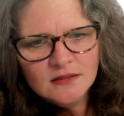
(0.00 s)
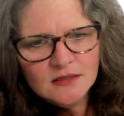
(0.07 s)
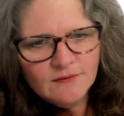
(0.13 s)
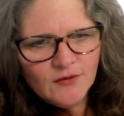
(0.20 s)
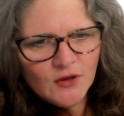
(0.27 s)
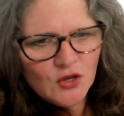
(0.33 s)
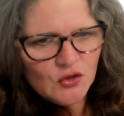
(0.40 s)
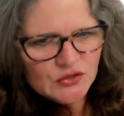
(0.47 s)

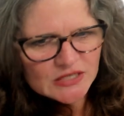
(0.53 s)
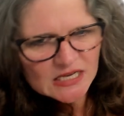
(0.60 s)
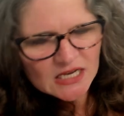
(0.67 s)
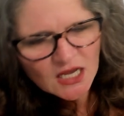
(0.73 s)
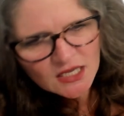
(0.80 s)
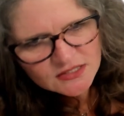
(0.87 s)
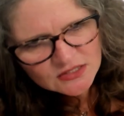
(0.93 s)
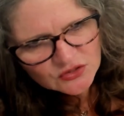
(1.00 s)
difficulty
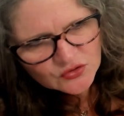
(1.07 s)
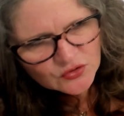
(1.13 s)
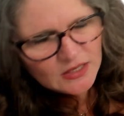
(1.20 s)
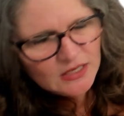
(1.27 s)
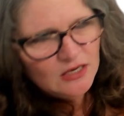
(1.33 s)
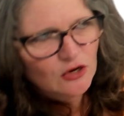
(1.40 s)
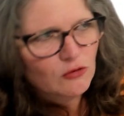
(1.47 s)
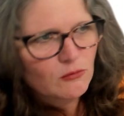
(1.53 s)

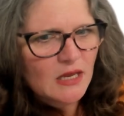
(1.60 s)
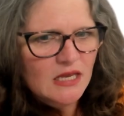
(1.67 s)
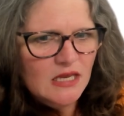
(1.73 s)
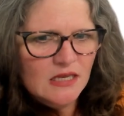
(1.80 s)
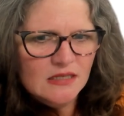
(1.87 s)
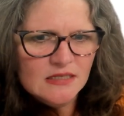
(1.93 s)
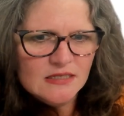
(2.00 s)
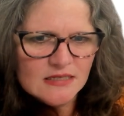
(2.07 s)
concentrating or
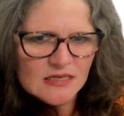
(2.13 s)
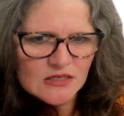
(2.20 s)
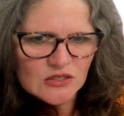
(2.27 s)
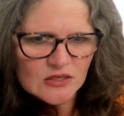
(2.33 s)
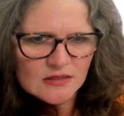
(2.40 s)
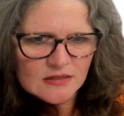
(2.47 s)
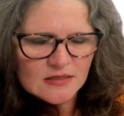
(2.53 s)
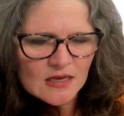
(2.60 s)
making
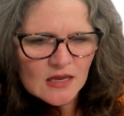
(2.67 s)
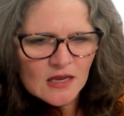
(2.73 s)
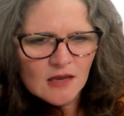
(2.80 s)
decisions.